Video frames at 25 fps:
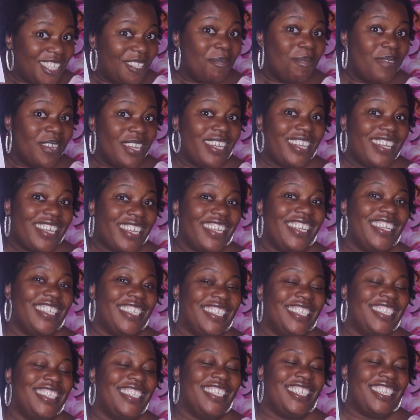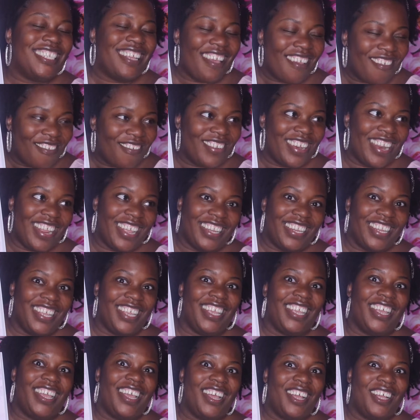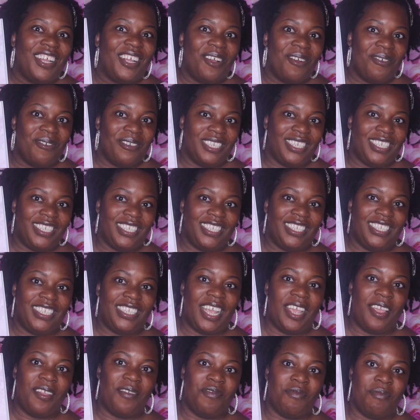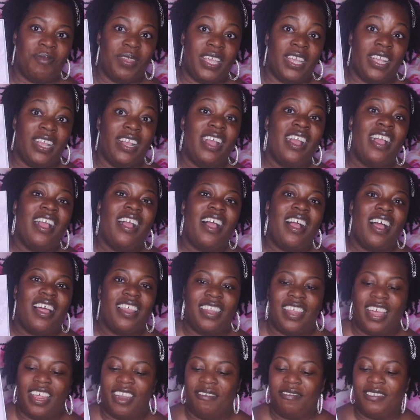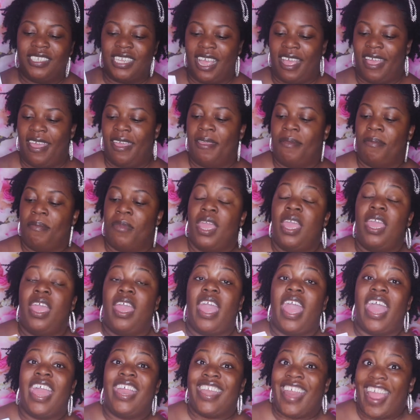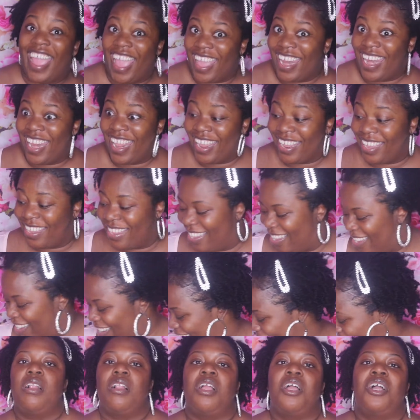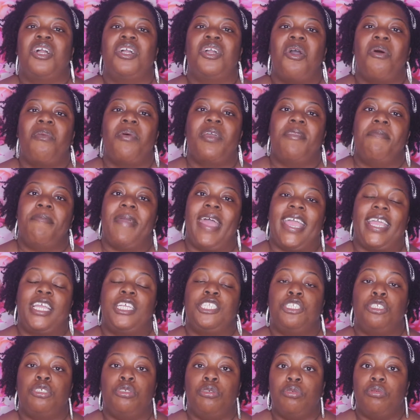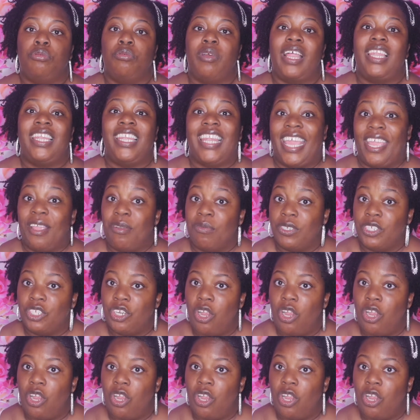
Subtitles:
book is definitely going to save me a lot of time and headache. Going back to language